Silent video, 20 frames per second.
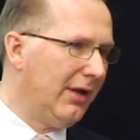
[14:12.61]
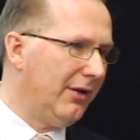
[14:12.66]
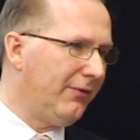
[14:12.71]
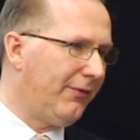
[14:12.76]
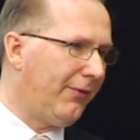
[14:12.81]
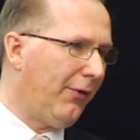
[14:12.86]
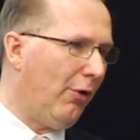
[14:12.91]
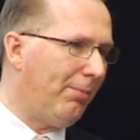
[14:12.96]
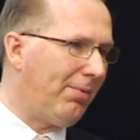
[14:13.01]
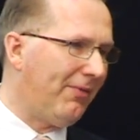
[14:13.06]

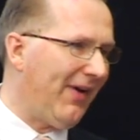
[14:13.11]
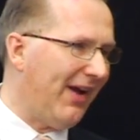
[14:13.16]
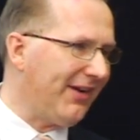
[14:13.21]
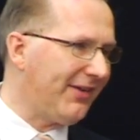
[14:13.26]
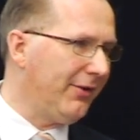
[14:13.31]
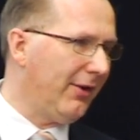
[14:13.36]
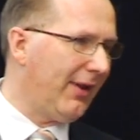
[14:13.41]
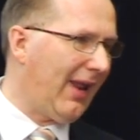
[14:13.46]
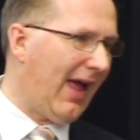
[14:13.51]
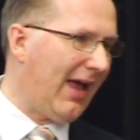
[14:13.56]
for
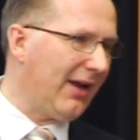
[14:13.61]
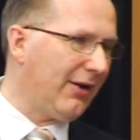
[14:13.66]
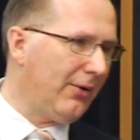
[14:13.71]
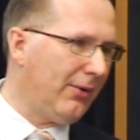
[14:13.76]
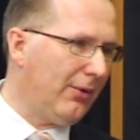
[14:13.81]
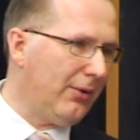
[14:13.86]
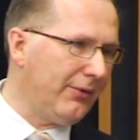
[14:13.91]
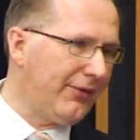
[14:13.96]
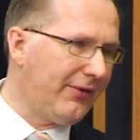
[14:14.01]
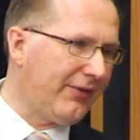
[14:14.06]
professional
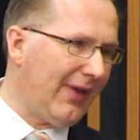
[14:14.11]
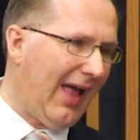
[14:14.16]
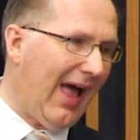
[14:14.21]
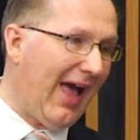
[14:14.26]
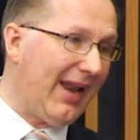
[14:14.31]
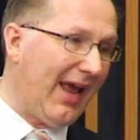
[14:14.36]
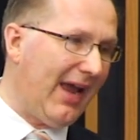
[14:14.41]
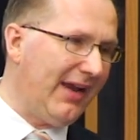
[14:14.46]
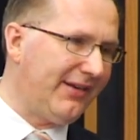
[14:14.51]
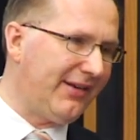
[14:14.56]
landlords
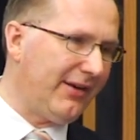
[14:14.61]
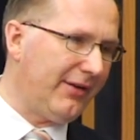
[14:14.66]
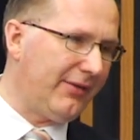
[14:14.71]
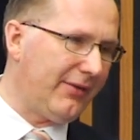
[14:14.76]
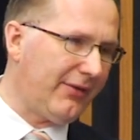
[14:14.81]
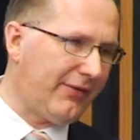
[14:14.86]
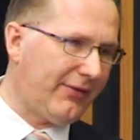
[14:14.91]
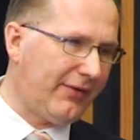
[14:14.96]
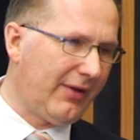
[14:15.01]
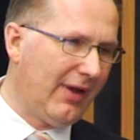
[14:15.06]
and
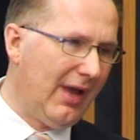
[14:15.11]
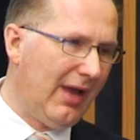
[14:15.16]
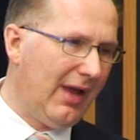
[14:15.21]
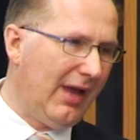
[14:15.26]
agents